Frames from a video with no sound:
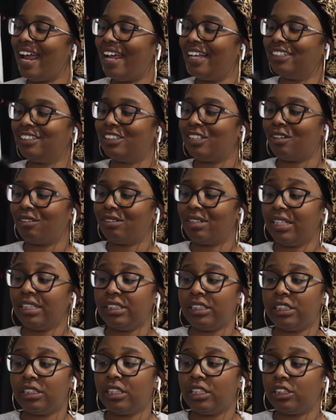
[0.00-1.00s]
And so this
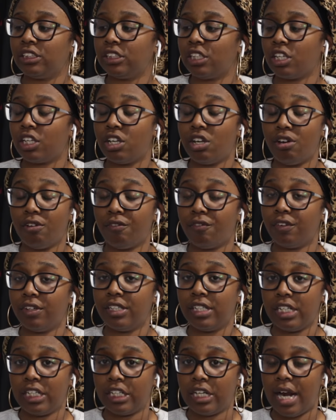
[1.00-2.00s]
is just cute for
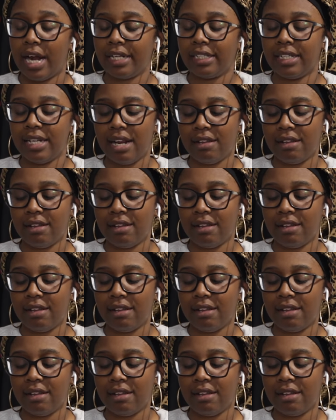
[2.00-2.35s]
dinner. I did